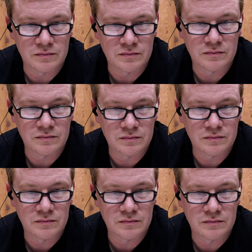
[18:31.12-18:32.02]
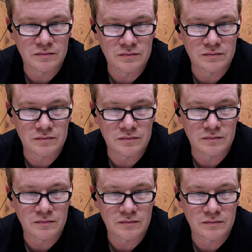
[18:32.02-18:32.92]

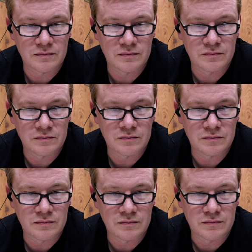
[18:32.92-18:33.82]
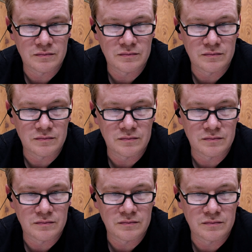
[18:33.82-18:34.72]

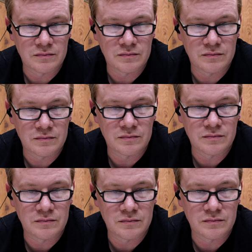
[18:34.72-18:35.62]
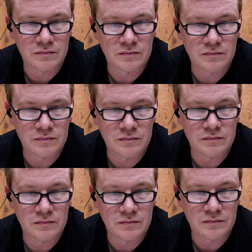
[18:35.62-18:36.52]

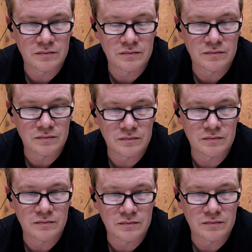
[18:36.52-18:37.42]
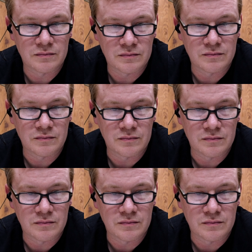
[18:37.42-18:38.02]
[no speech]